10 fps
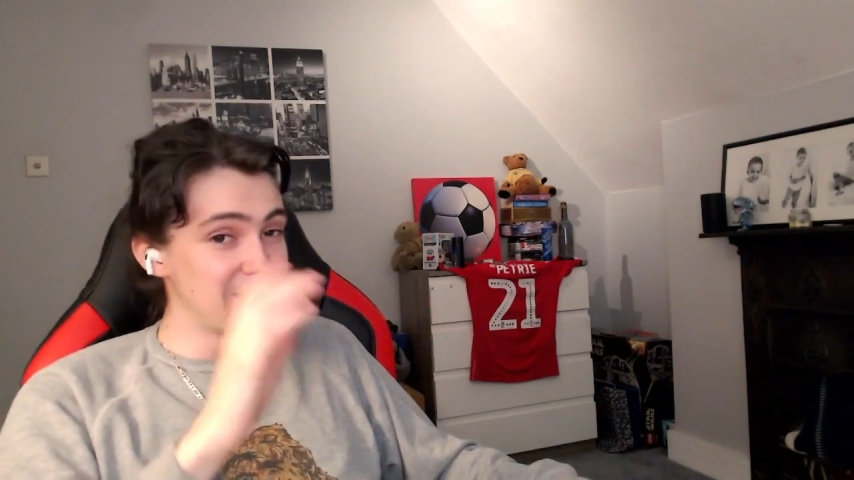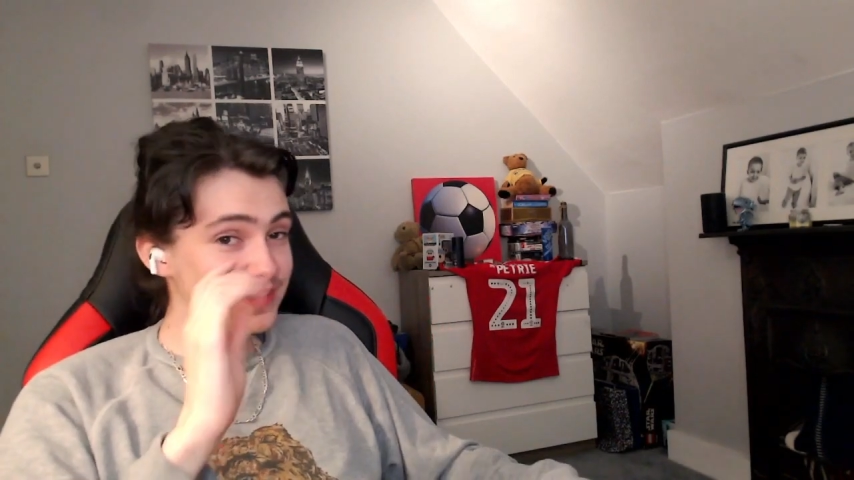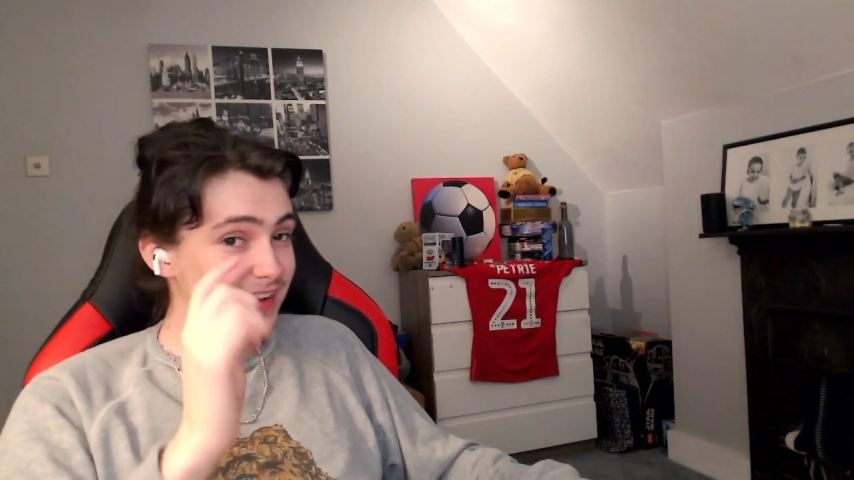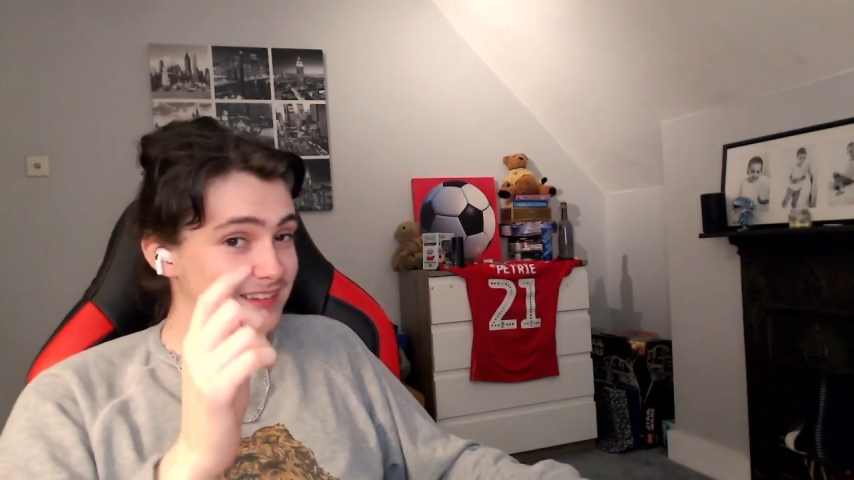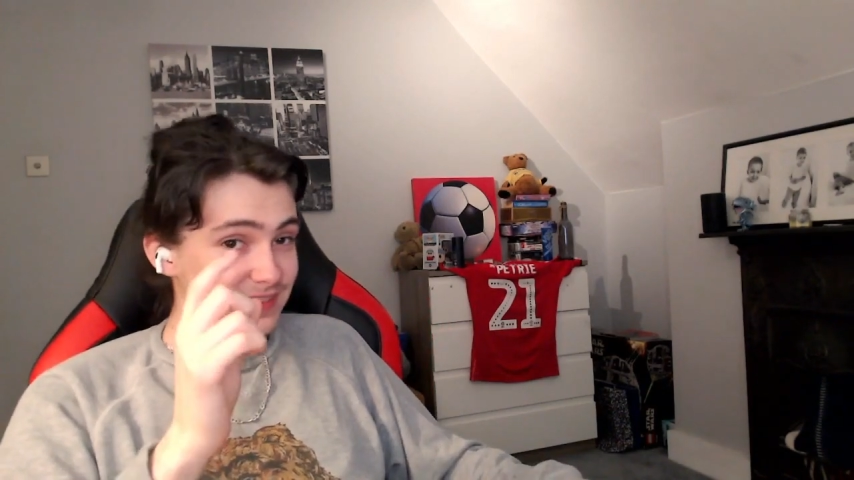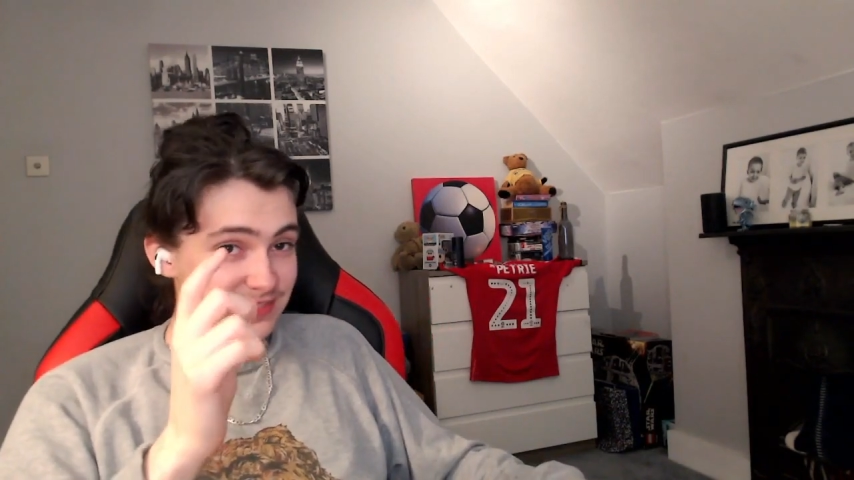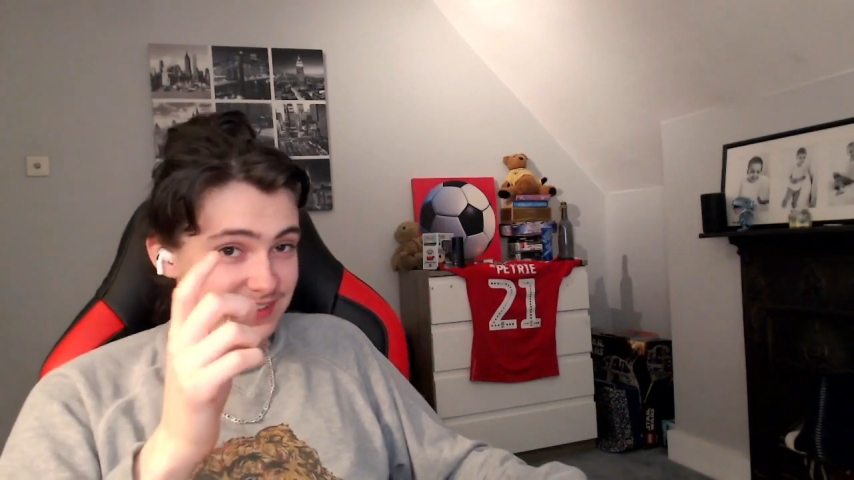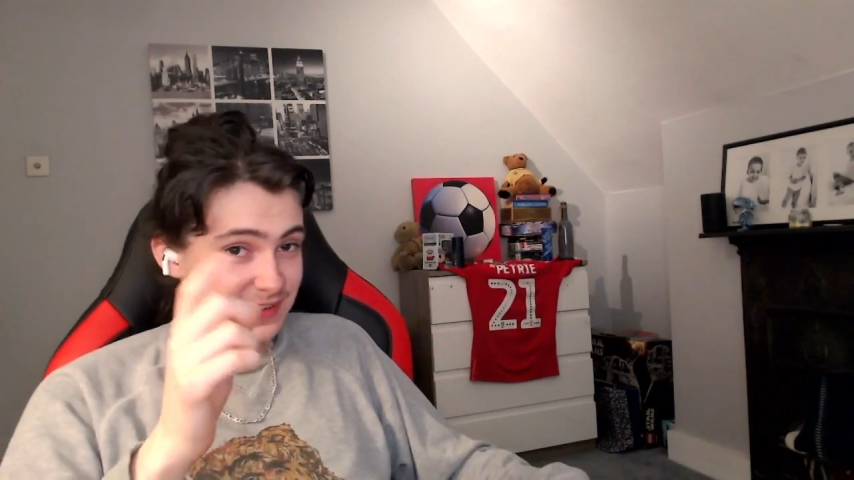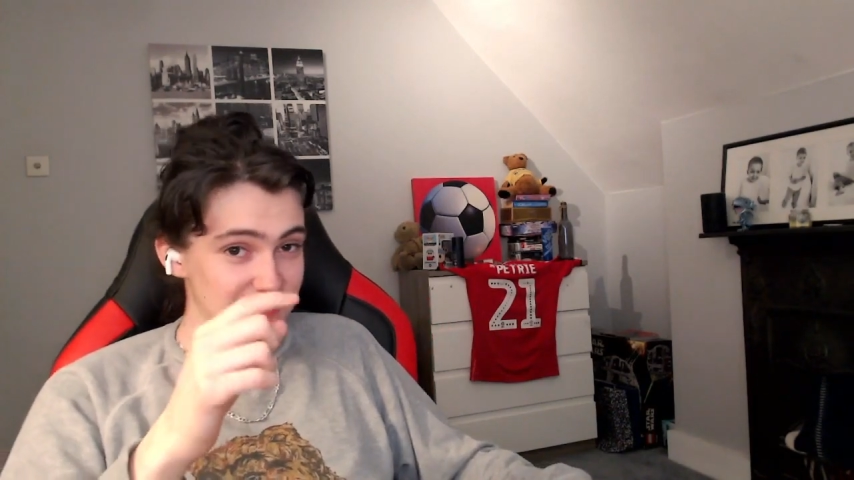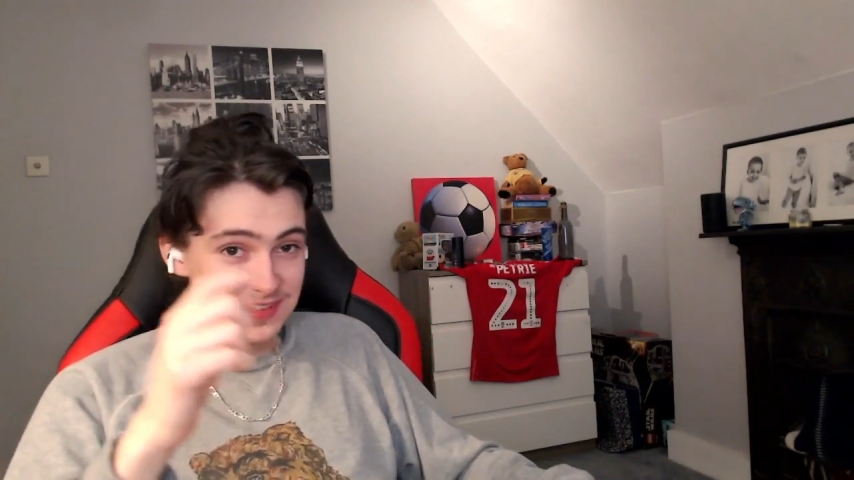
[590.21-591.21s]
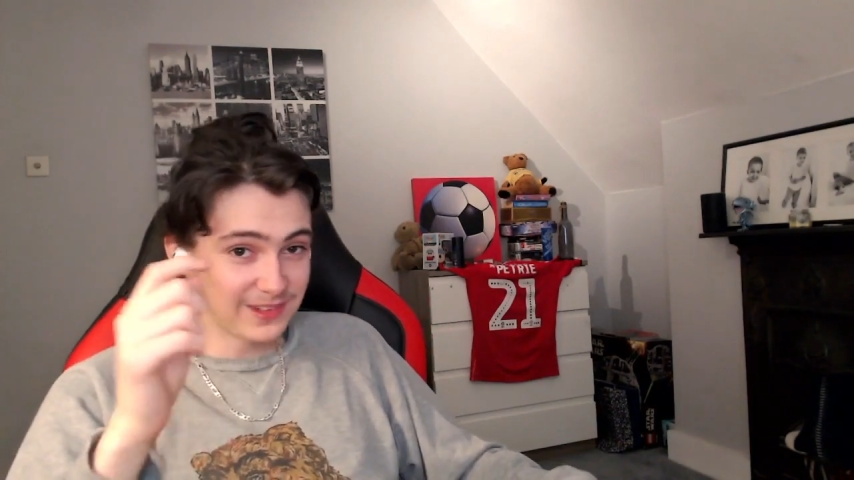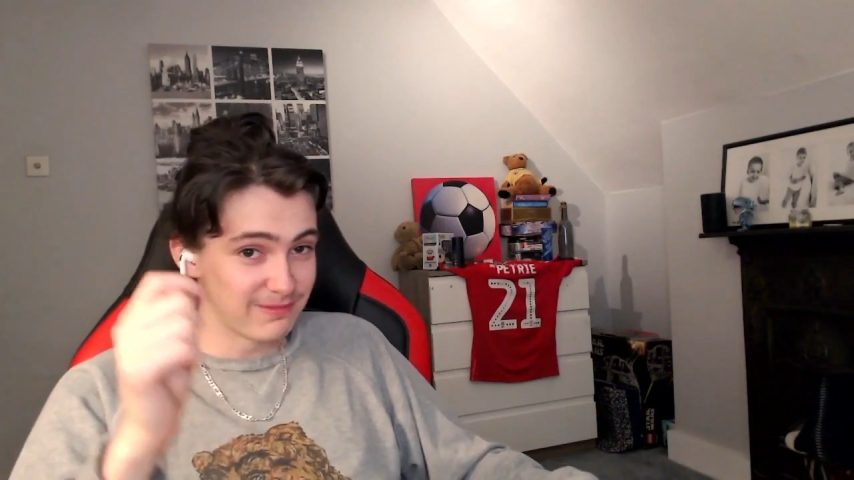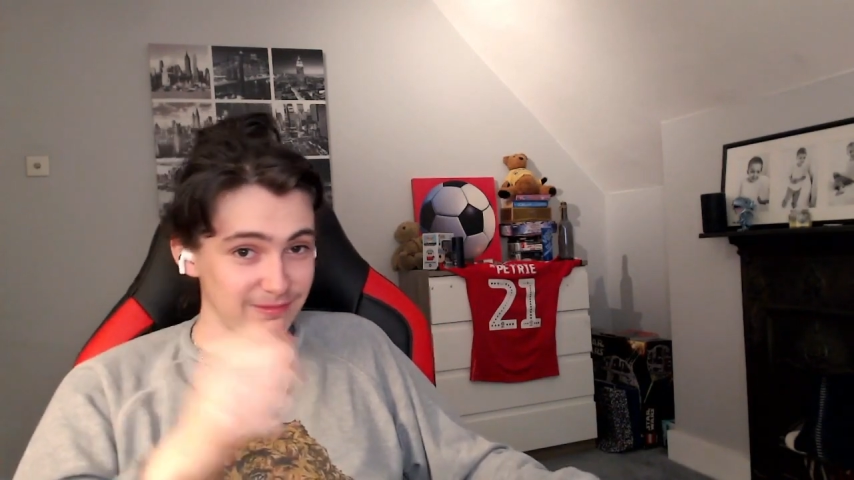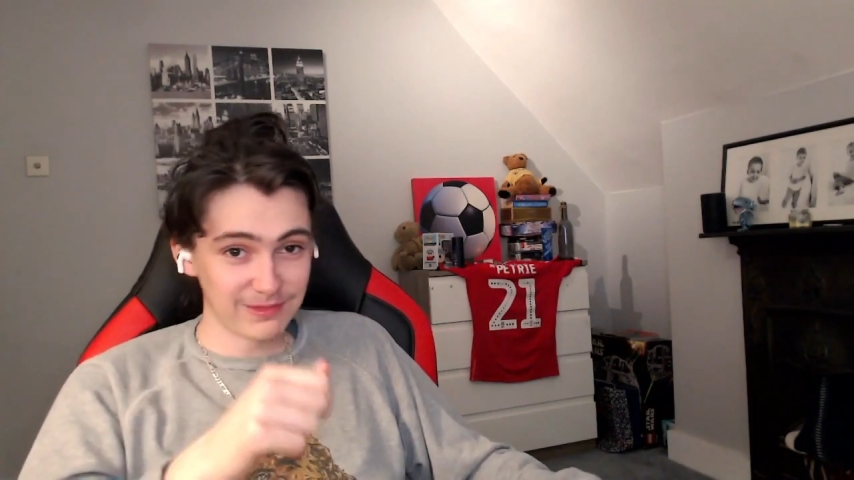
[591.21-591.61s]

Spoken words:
You guys have to give me some